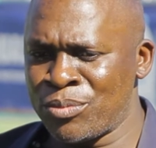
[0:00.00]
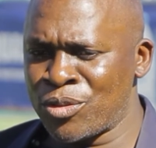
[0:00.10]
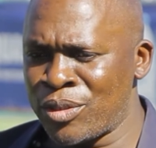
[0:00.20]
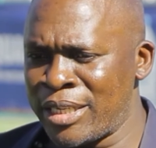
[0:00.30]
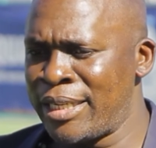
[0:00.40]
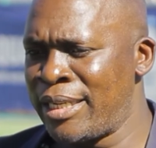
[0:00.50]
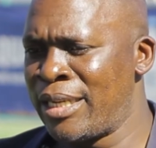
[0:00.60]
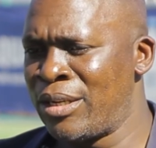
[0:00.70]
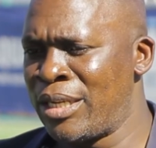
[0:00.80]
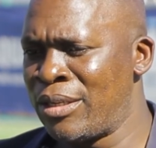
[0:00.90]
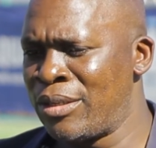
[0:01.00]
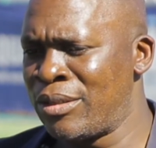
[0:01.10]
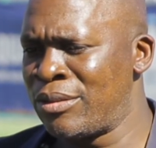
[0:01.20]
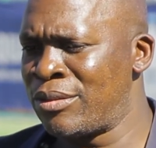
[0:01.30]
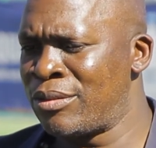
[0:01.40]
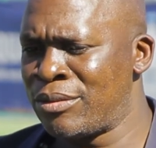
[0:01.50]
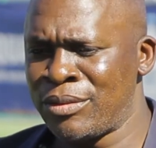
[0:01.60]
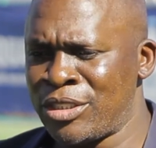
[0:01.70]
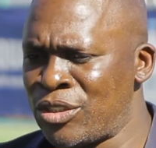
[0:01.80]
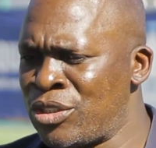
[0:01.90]
Msonda here,
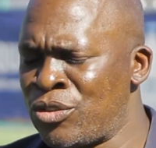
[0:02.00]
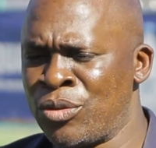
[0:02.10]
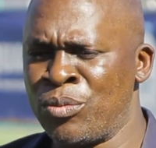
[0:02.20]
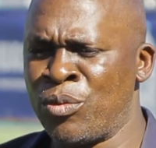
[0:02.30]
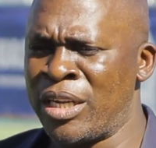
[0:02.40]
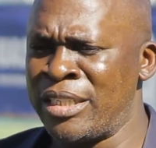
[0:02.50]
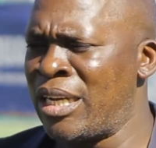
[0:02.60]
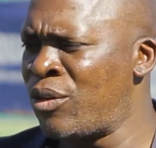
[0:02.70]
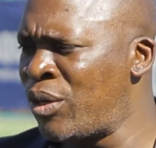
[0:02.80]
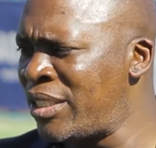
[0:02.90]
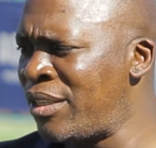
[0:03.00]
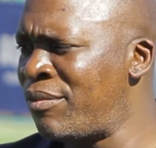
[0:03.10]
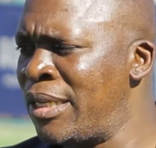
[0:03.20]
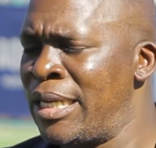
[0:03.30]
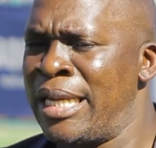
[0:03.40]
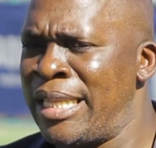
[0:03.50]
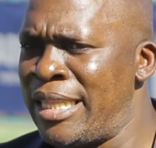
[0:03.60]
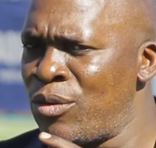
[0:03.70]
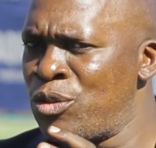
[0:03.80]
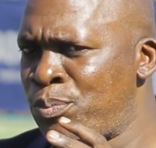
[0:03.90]
Johnston Boadia, whatever,
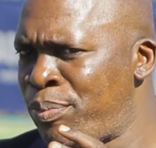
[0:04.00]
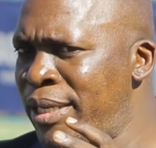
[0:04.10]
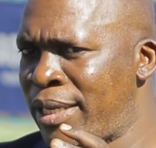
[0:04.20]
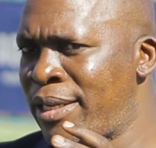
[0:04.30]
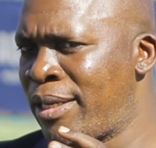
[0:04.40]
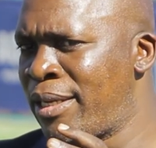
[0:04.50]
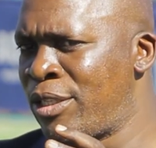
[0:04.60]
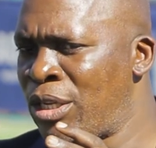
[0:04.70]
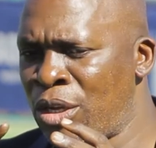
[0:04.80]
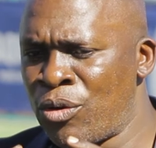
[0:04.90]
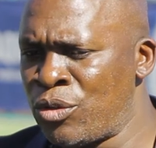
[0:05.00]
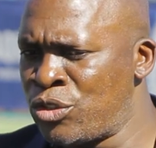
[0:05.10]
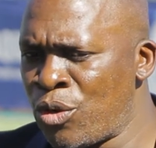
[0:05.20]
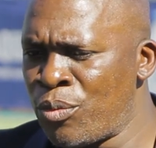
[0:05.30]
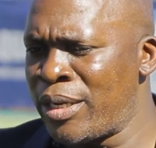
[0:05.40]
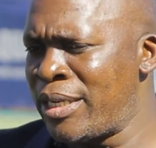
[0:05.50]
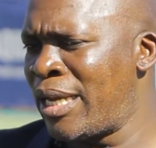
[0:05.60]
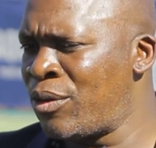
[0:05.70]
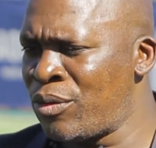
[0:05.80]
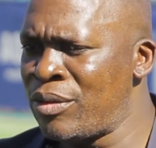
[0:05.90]
they will speak, or Joe
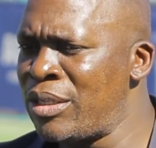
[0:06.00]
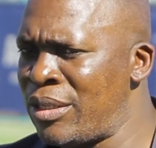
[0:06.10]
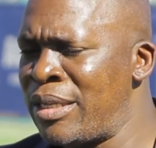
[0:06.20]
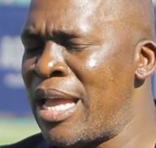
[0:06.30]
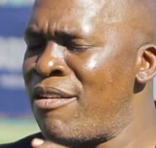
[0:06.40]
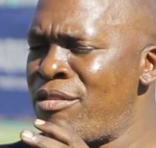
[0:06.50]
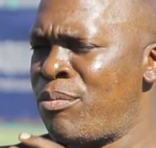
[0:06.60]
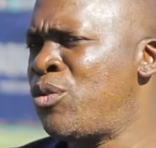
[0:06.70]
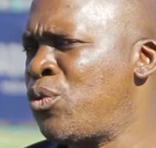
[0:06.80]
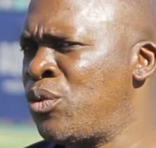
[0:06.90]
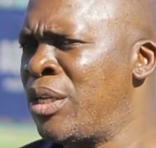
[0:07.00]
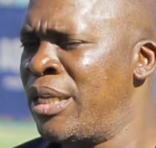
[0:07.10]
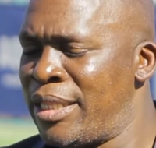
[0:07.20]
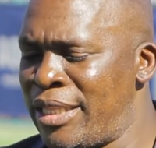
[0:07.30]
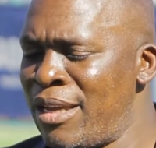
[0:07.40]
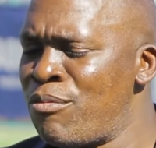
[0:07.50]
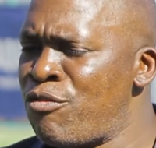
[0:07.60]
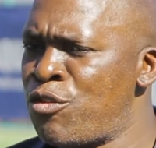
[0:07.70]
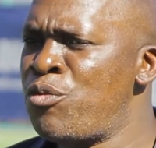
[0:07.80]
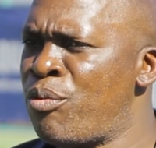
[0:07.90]
Boadia, everybody will, them
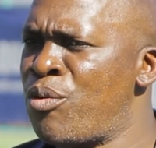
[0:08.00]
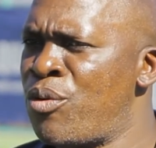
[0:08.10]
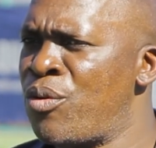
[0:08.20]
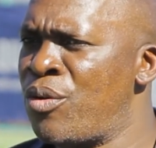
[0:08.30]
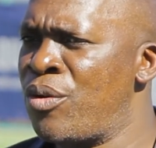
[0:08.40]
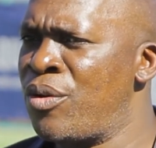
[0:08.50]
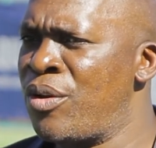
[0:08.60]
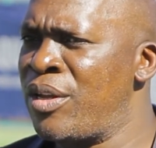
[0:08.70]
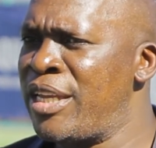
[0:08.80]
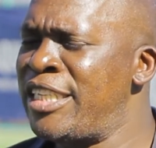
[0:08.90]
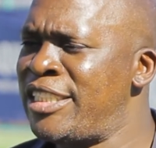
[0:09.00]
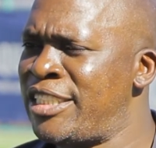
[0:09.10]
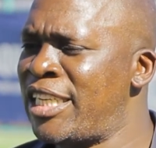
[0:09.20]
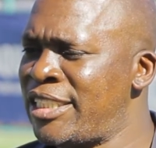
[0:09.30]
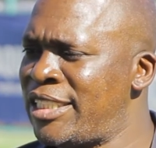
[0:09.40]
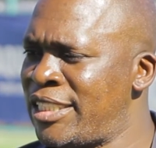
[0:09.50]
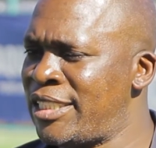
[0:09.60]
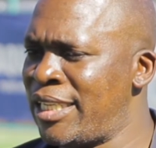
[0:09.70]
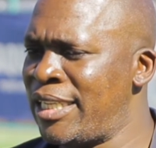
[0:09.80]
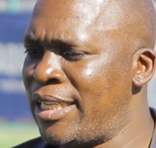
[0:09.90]
football is
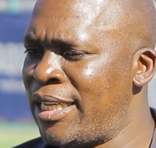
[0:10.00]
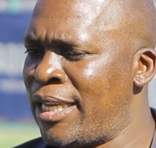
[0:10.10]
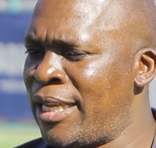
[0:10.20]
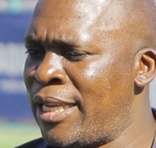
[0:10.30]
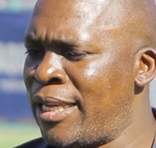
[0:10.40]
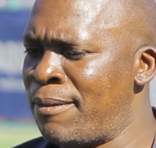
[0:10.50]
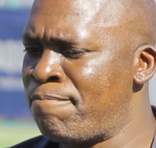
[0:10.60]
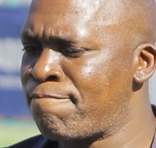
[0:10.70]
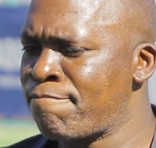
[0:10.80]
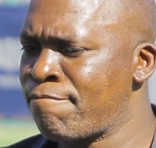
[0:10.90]
just the